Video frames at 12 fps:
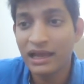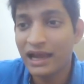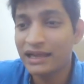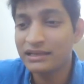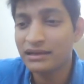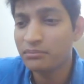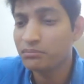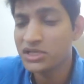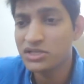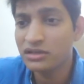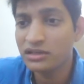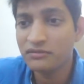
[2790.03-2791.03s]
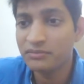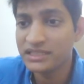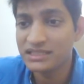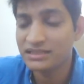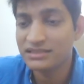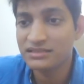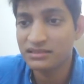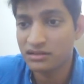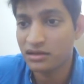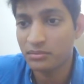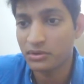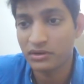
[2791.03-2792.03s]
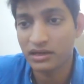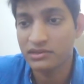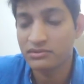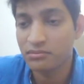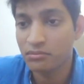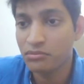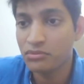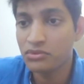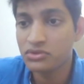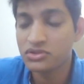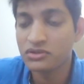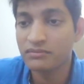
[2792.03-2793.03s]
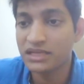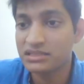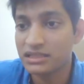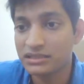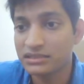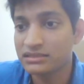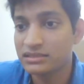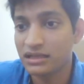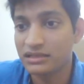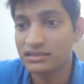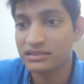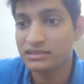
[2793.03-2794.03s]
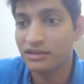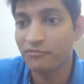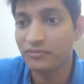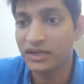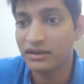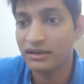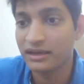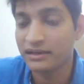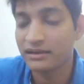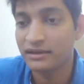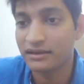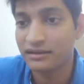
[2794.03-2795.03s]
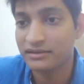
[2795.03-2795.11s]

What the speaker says: And majority of my charges is not brokerage. Most of my charges are just government related